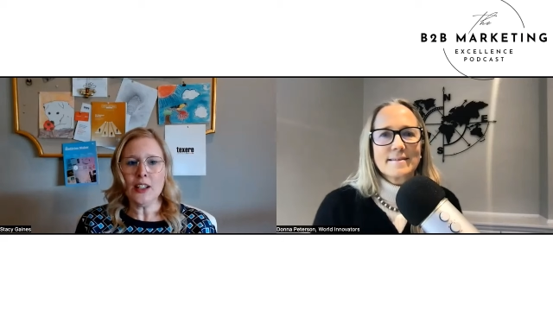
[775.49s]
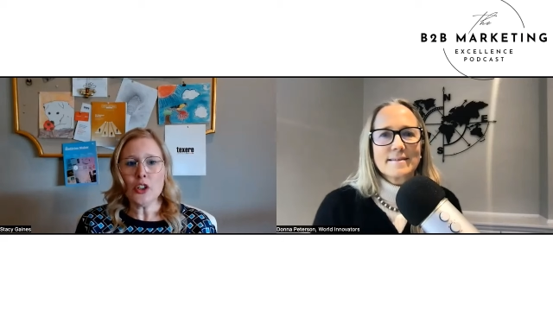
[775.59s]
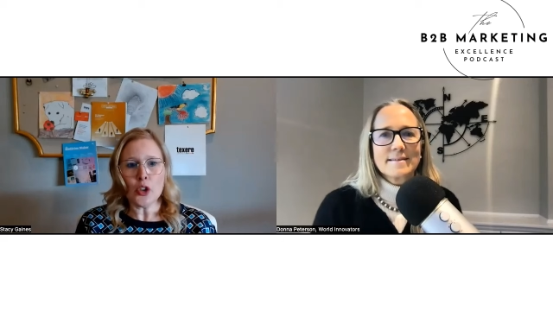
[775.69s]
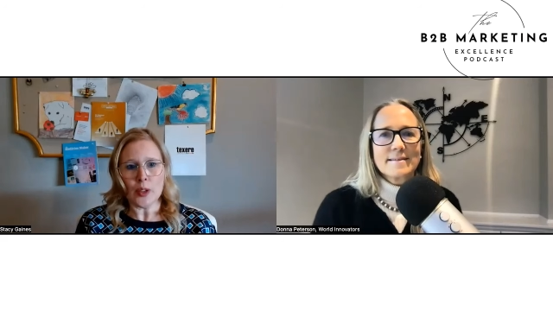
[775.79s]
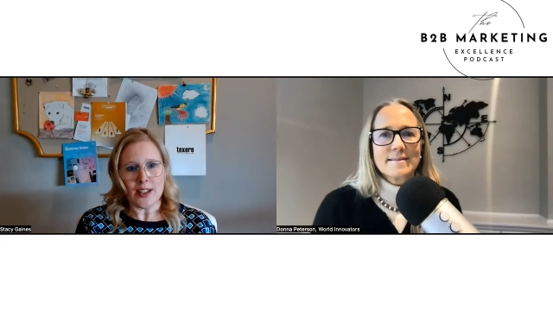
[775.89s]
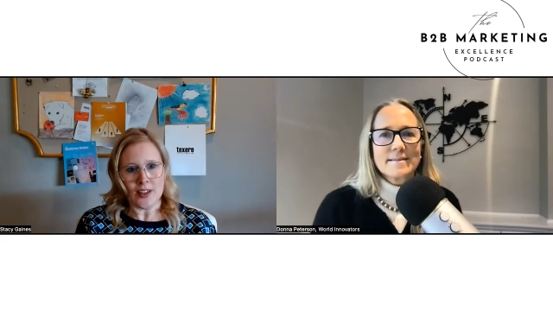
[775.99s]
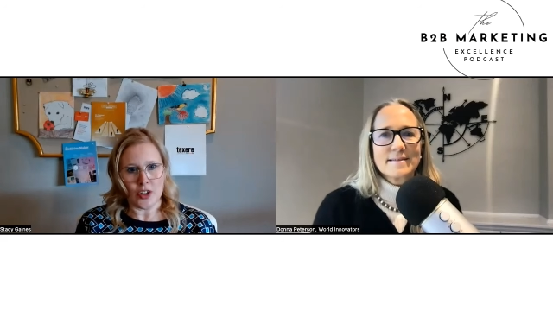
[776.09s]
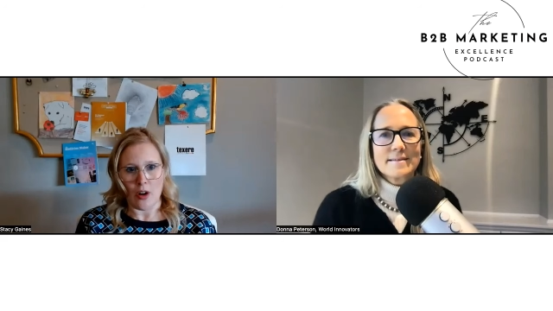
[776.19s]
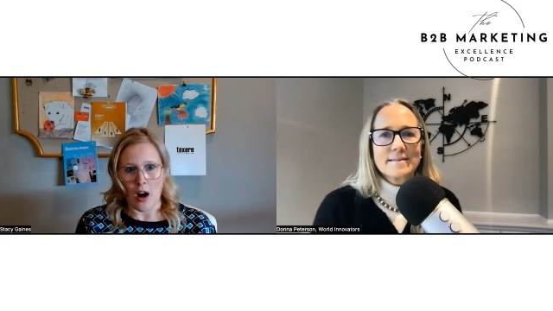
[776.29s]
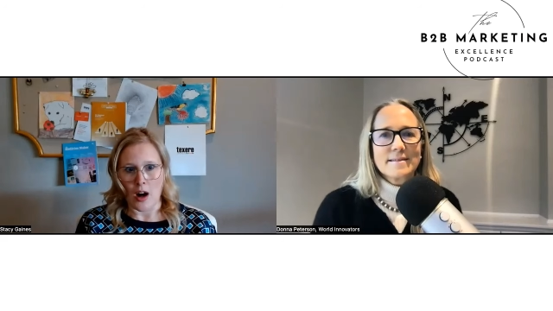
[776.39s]

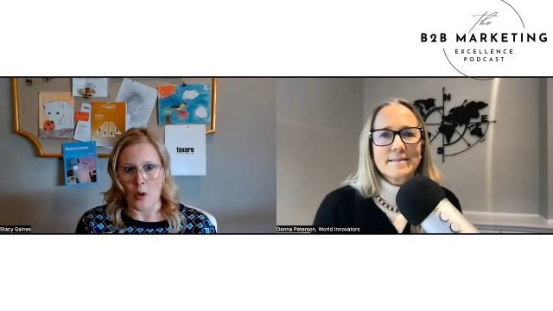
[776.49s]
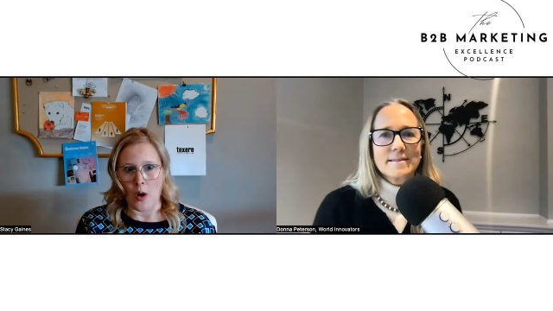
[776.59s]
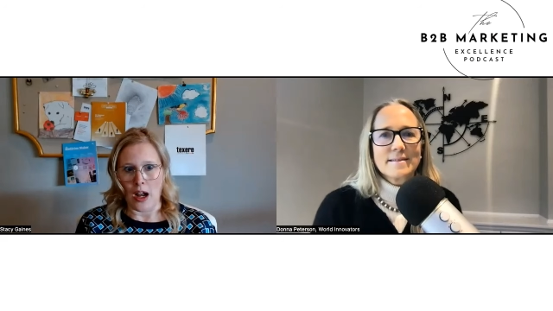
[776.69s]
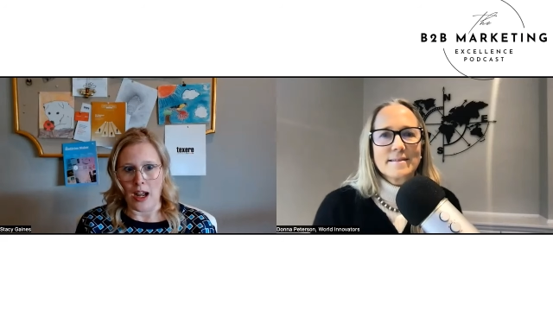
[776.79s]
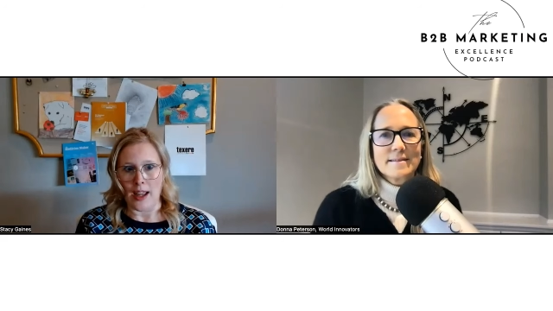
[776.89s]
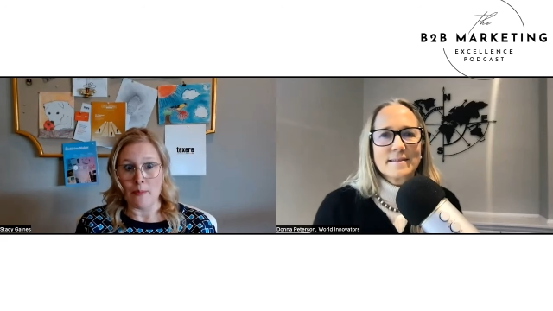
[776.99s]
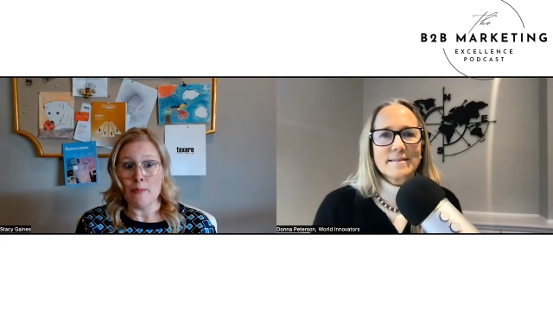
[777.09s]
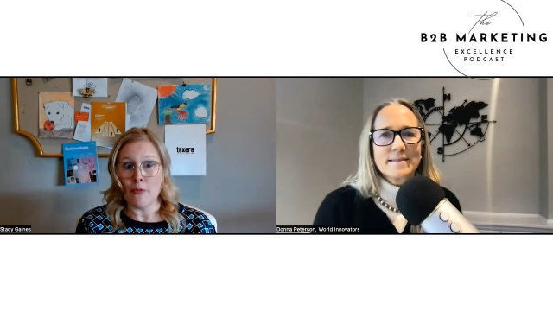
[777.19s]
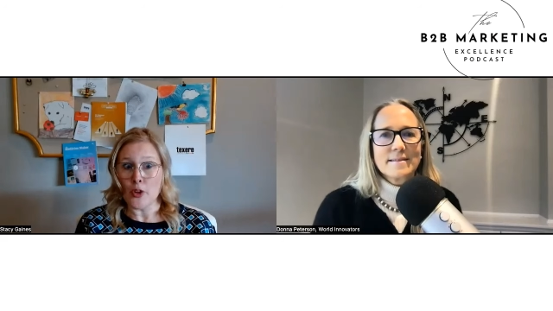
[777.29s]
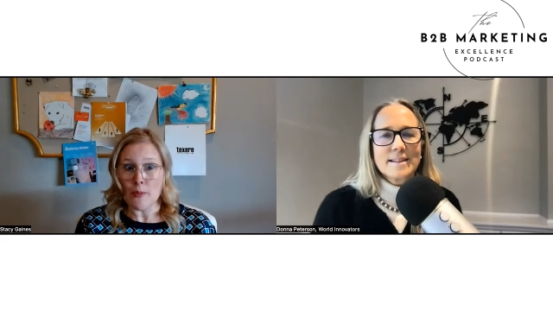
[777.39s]
Speaker 1: increase your ROI
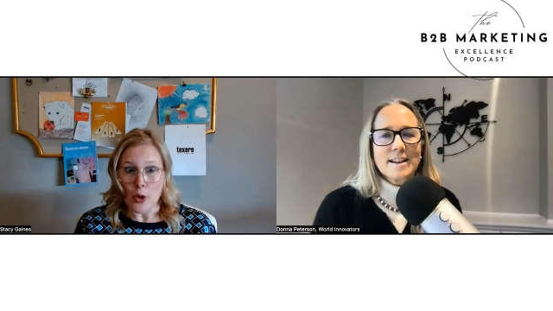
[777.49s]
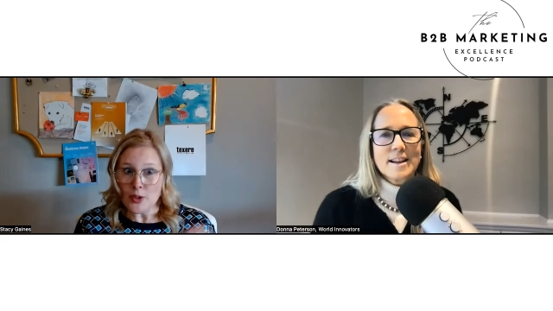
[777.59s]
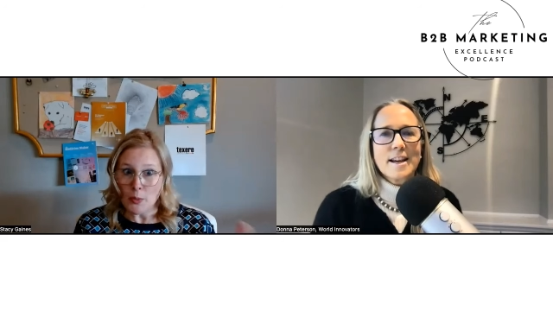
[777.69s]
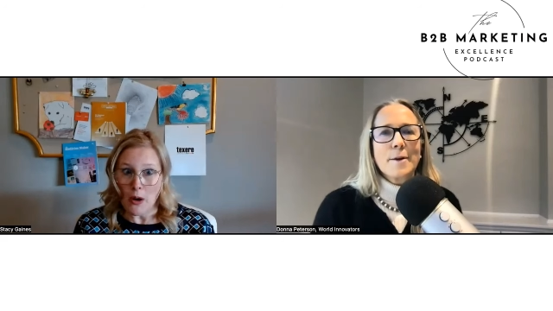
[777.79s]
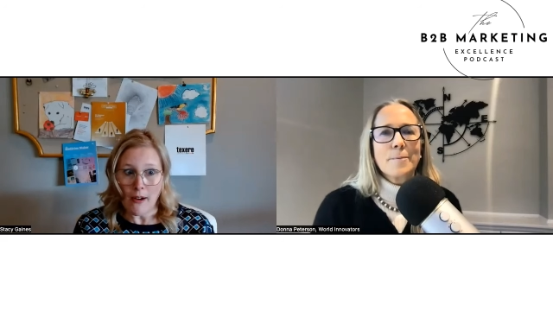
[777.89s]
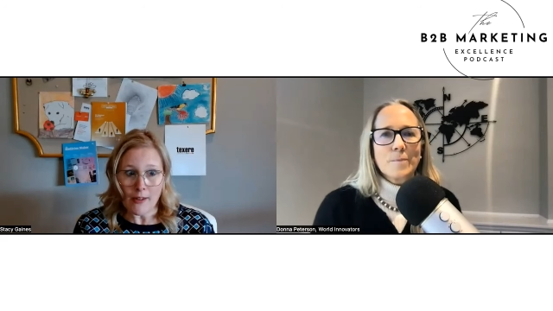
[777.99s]
for the most yeah.